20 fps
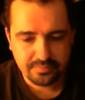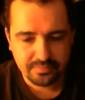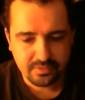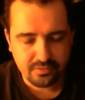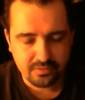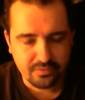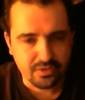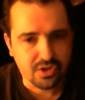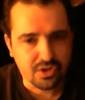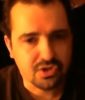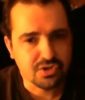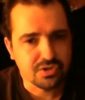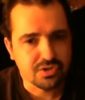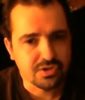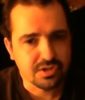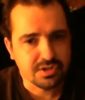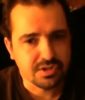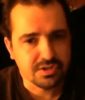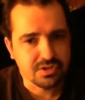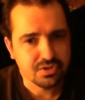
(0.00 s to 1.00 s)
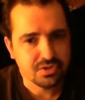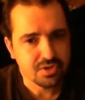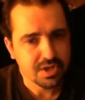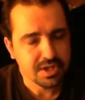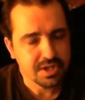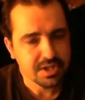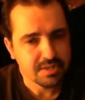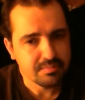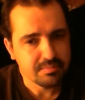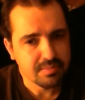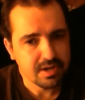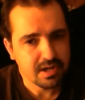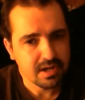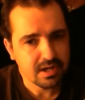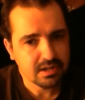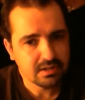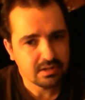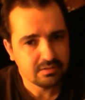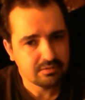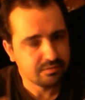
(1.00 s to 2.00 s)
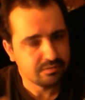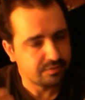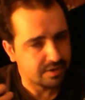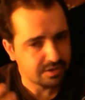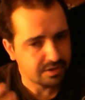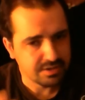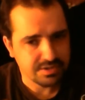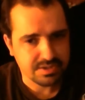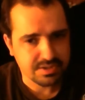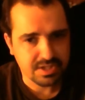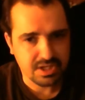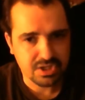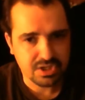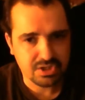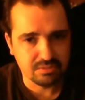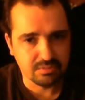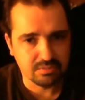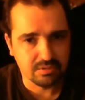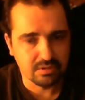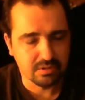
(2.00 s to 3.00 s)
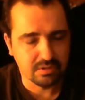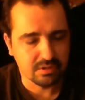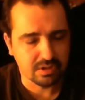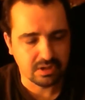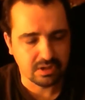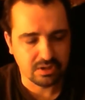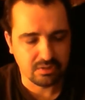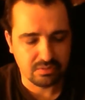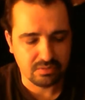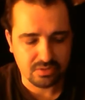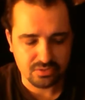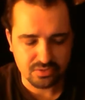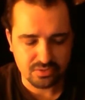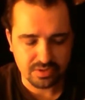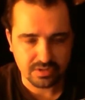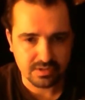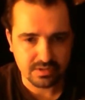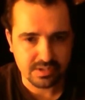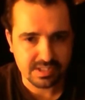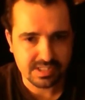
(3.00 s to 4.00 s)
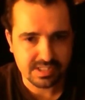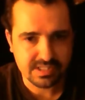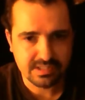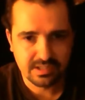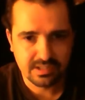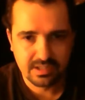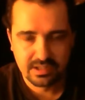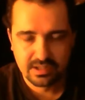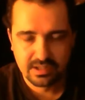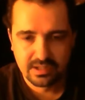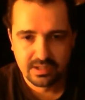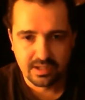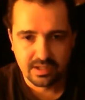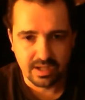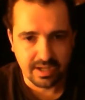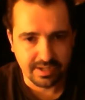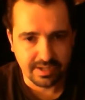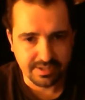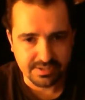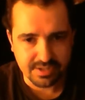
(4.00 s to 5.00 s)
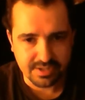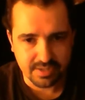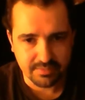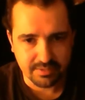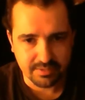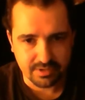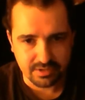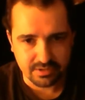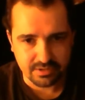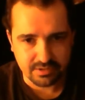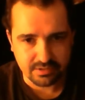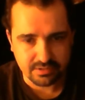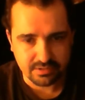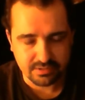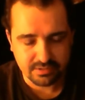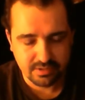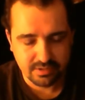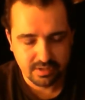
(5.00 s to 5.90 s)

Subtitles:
Finishes nice and dry in the back. Very sessionable. Like, you can drink this any time of the year.